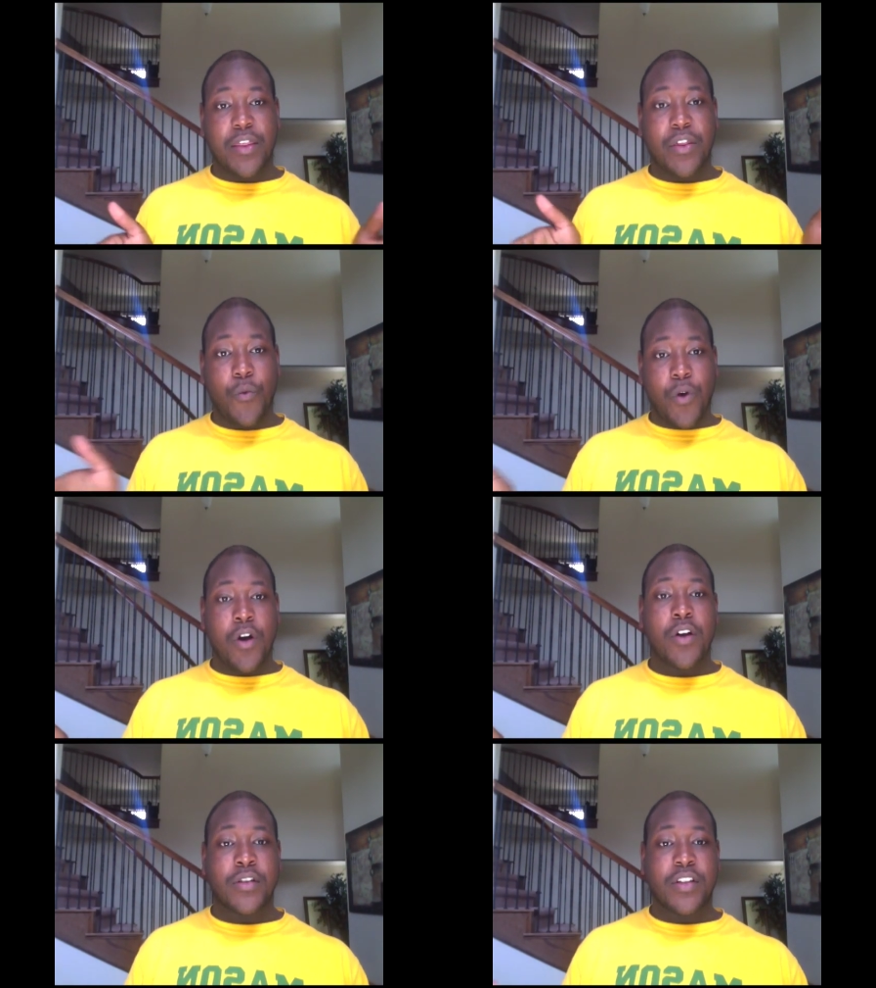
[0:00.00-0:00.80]
the
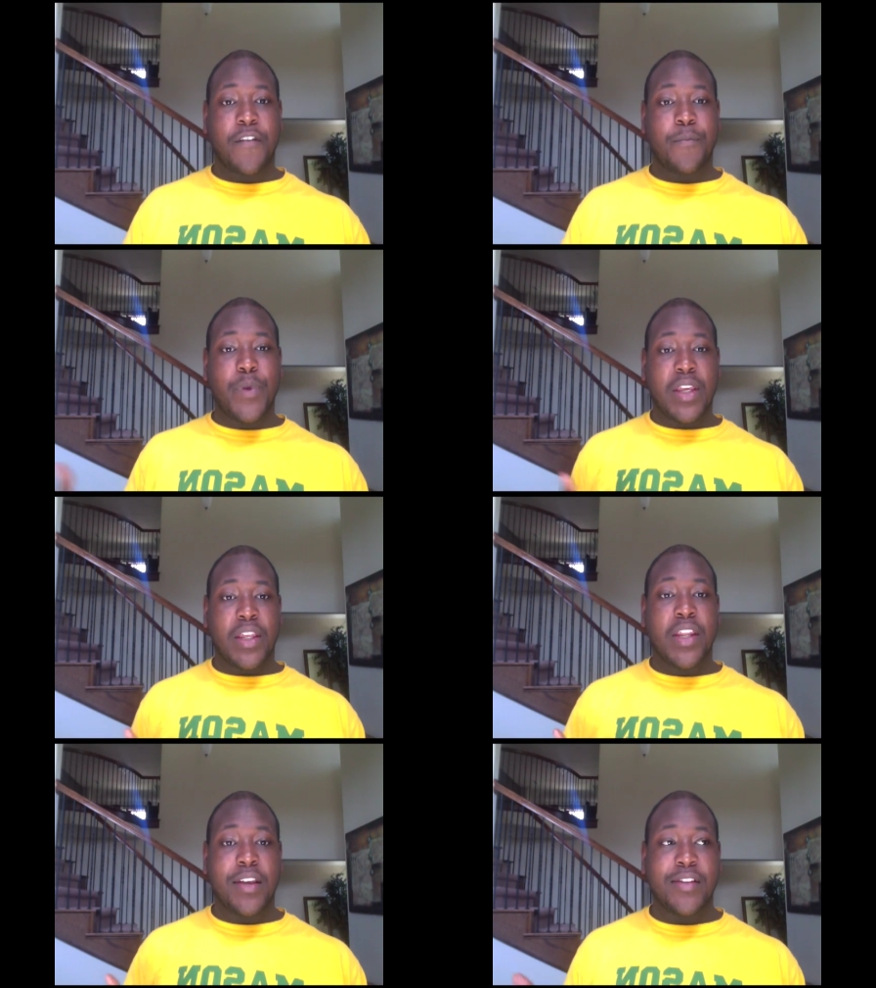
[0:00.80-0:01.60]
walls of
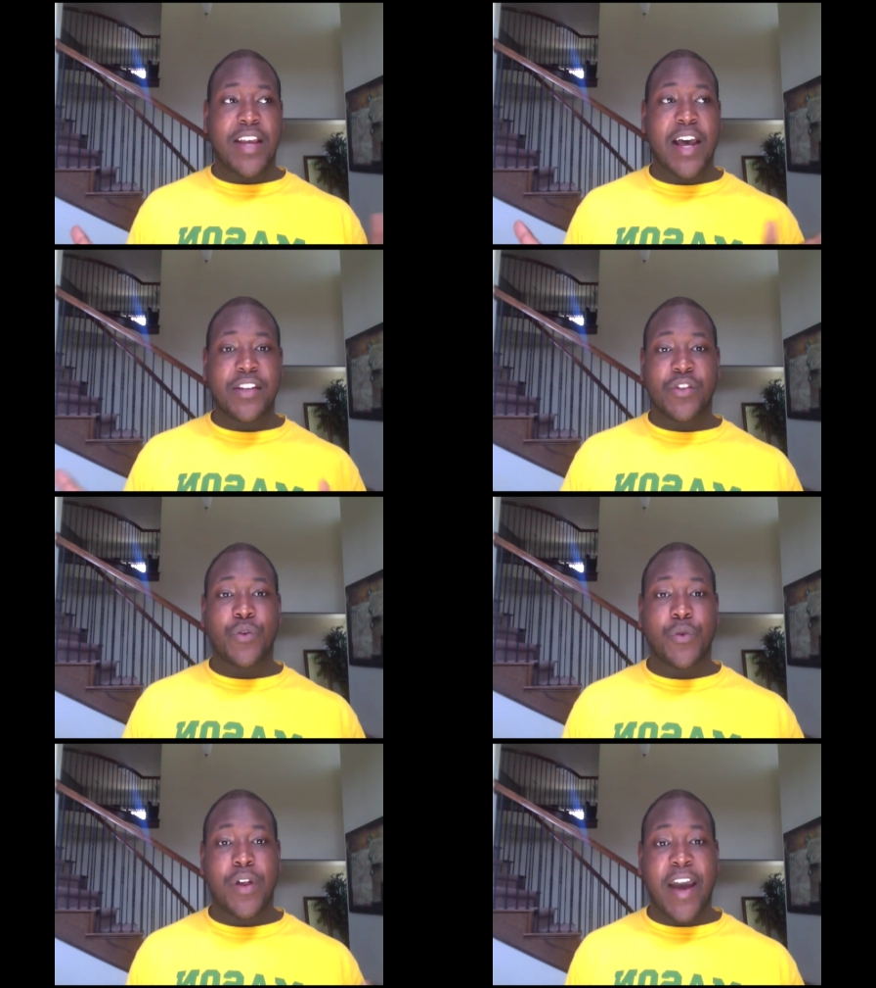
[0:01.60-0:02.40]
Beacon Hills High
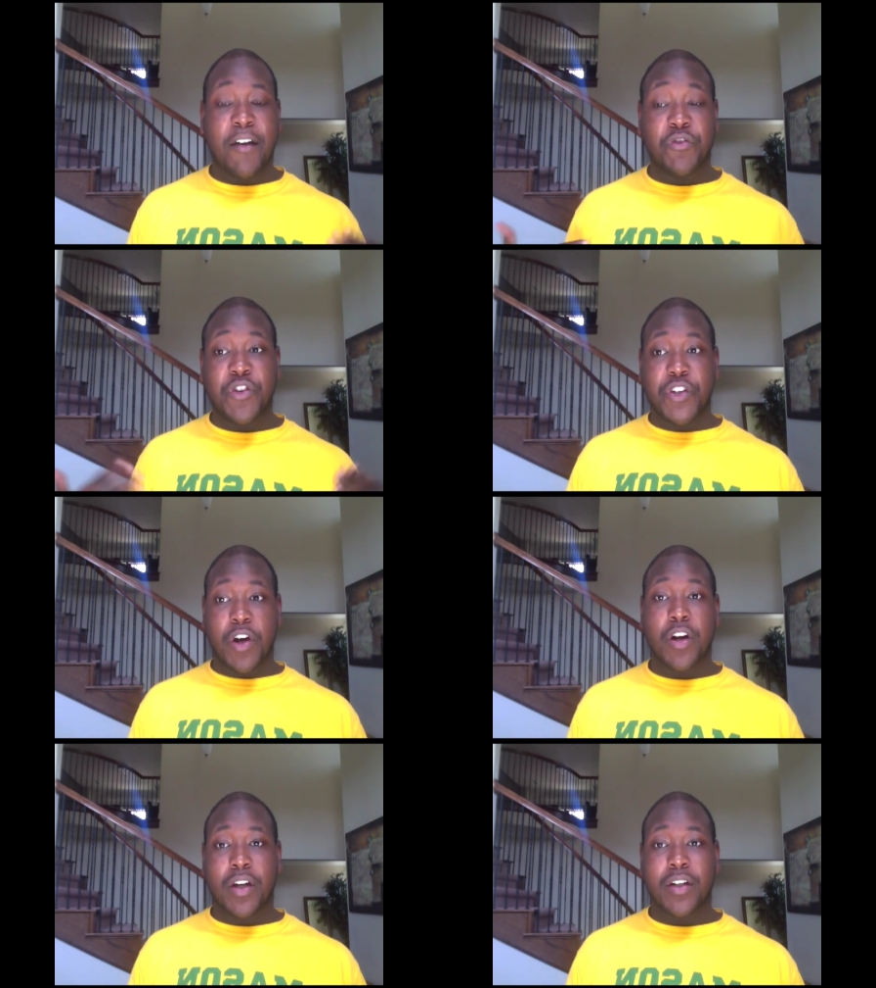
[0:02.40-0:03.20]
School after
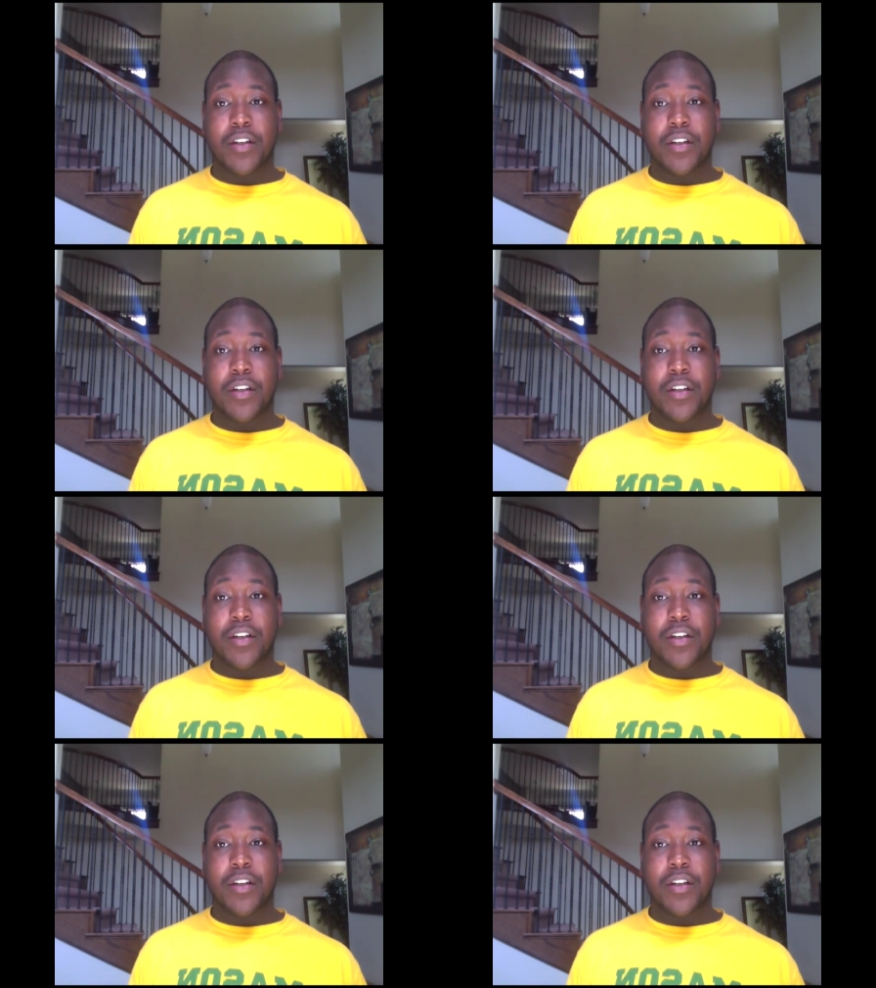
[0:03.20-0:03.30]
dark.